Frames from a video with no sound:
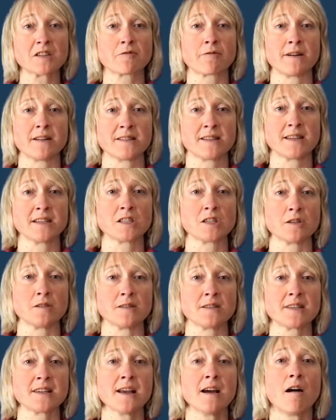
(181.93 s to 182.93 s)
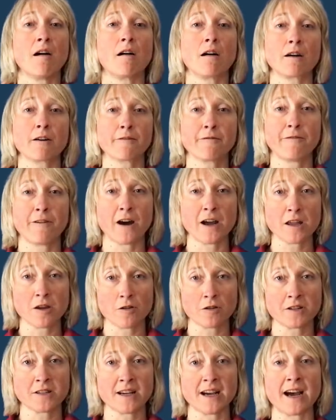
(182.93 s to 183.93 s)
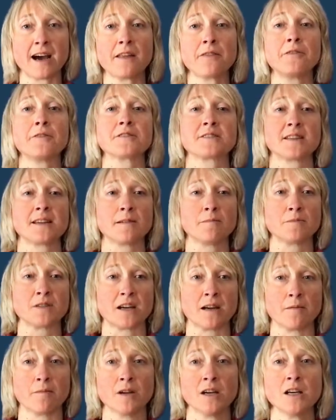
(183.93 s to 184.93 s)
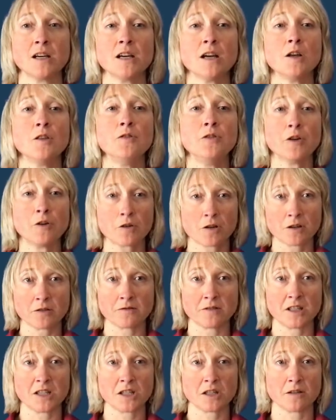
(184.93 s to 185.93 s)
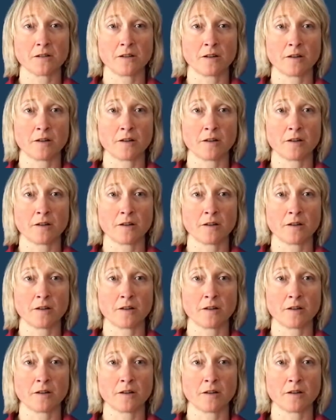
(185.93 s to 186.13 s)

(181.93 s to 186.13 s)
transitions are fired at the same time, no condition